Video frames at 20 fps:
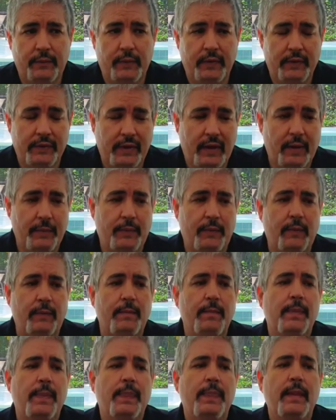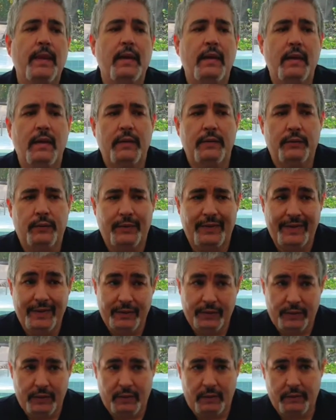For example,
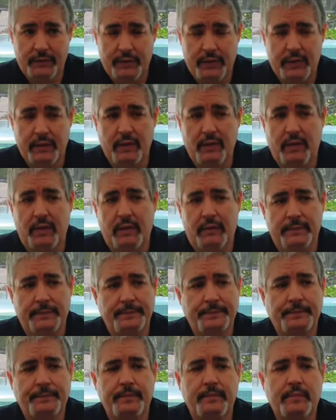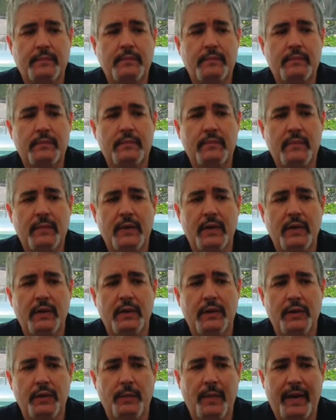traditional Qigong,
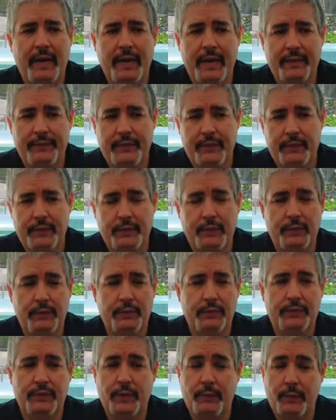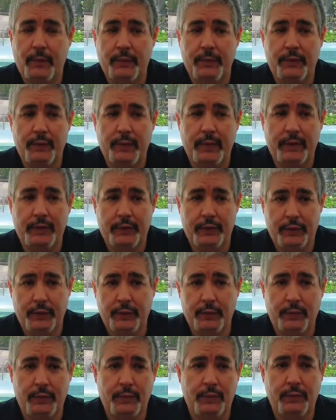you might have to do somewhere between
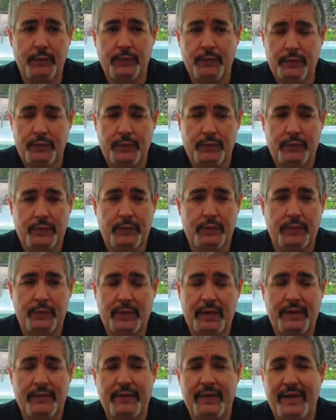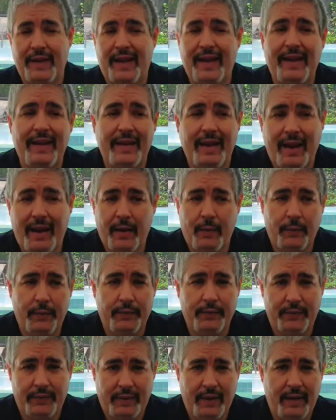2 to even 8
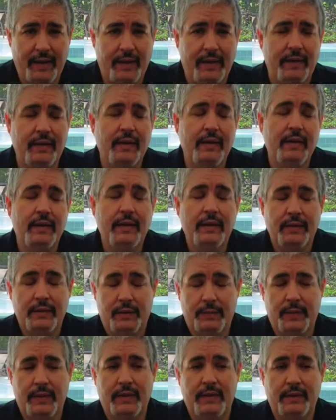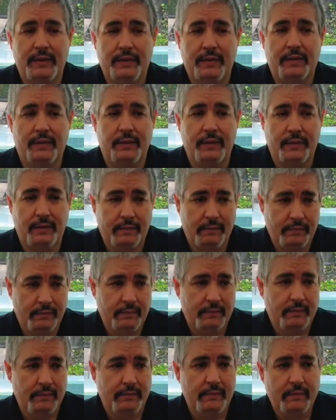hours a day to be
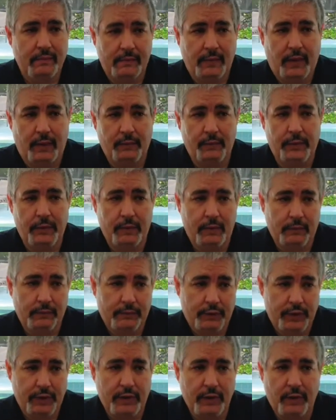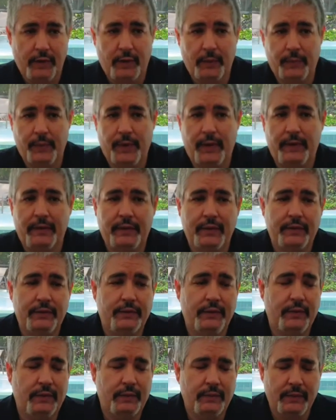considered a real Qigong
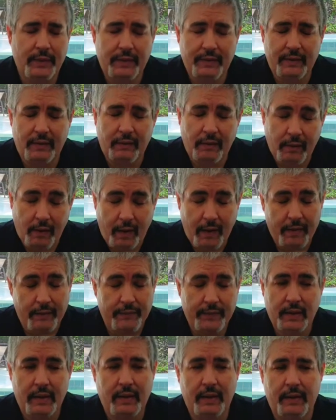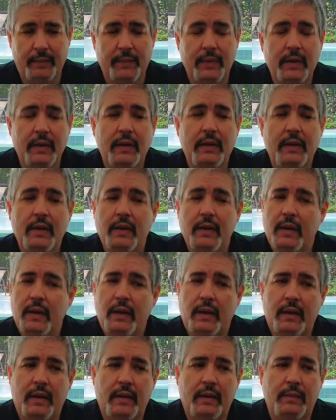practitioner. But that's a lot of time.
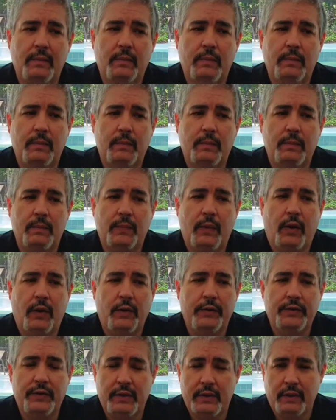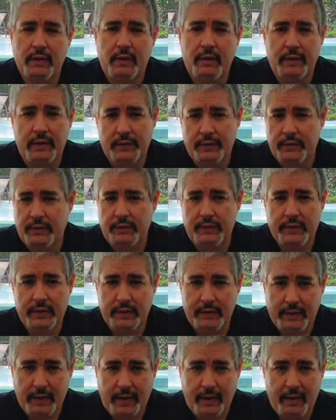Our Qigong in Chun
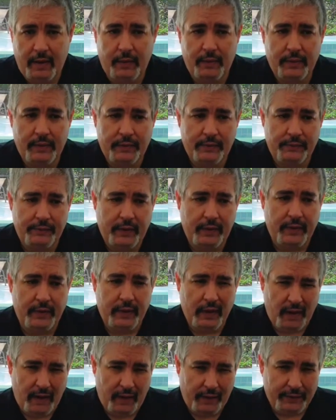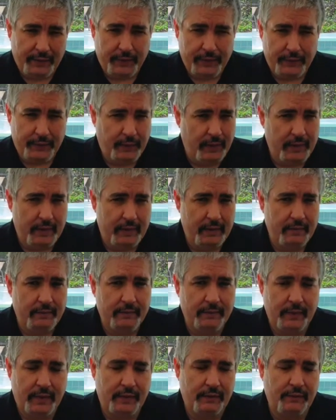Shen Tao is very
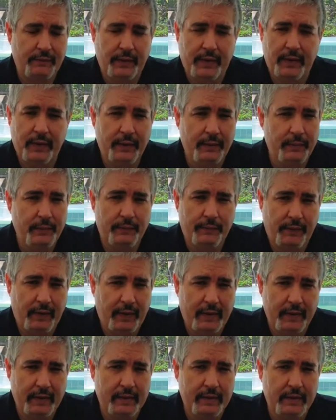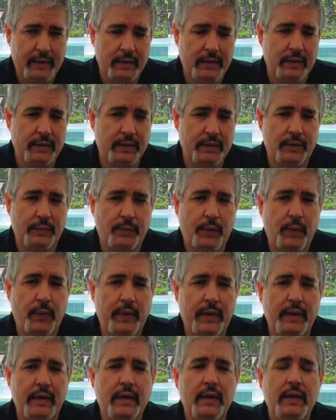concentrated, it's very refined and to the
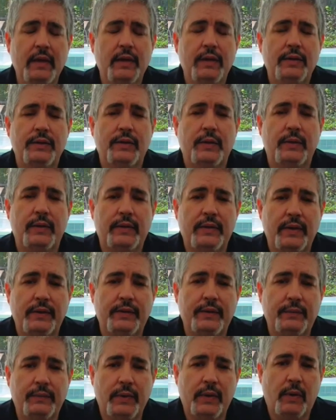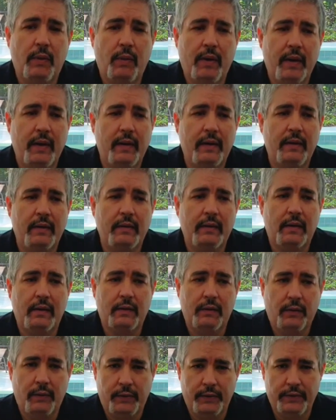point. So it doesn't require a
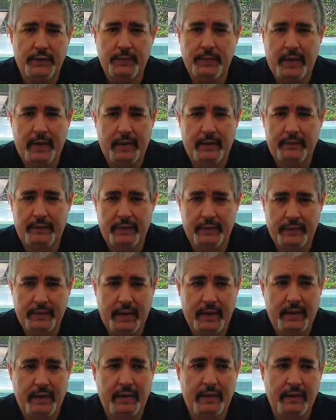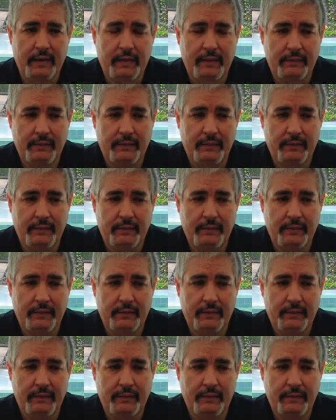large amount of your day.